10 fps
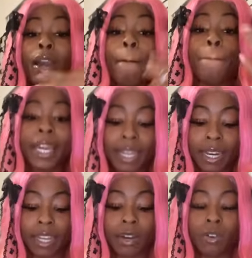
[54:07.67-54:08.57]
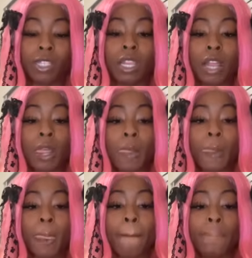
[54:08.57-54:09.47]
abundant energy
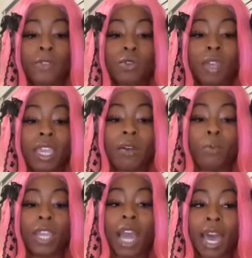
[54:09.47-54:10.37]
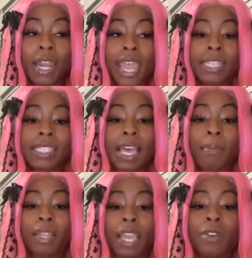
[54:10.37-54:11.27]
so again, Rihanna, ASAP,
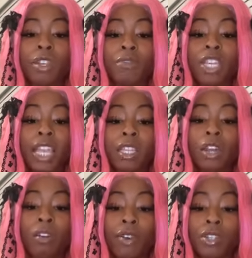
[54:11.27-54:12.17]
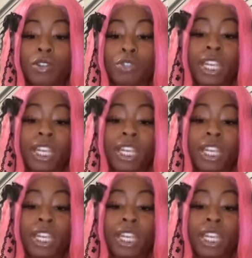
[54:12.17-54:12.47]
like the energy of she had to love herself.